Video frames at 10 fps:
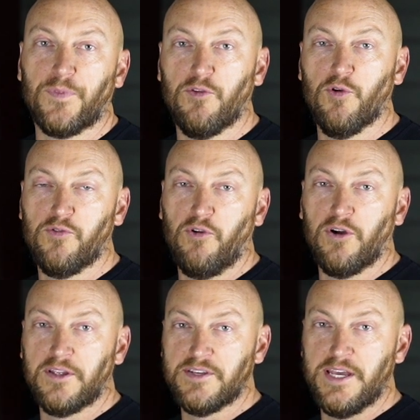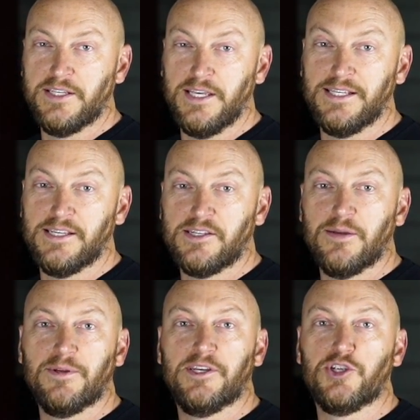So to look at the AC
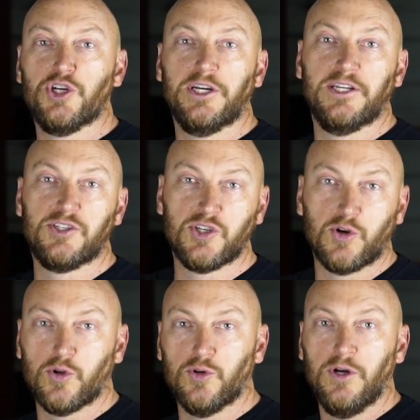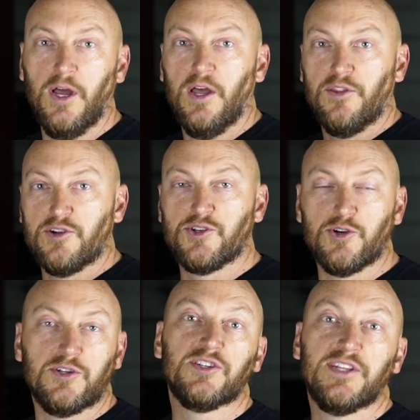system as a giant circle, there are
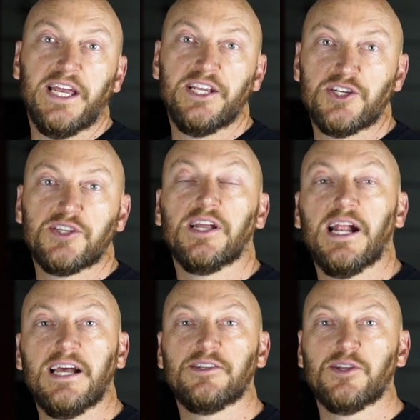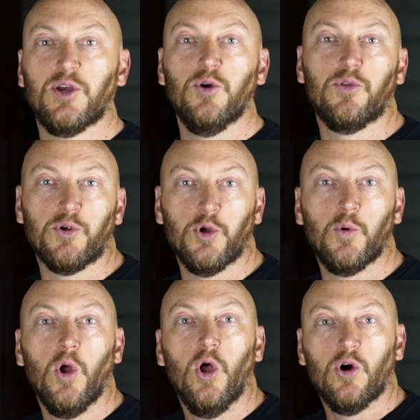certain stages that it has to go
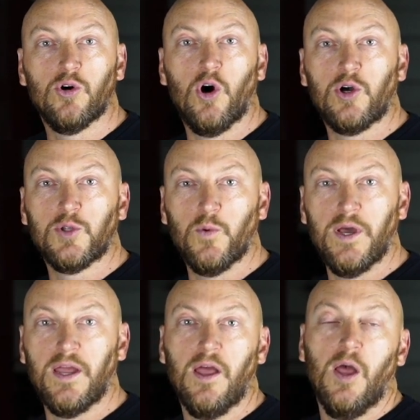through along the way.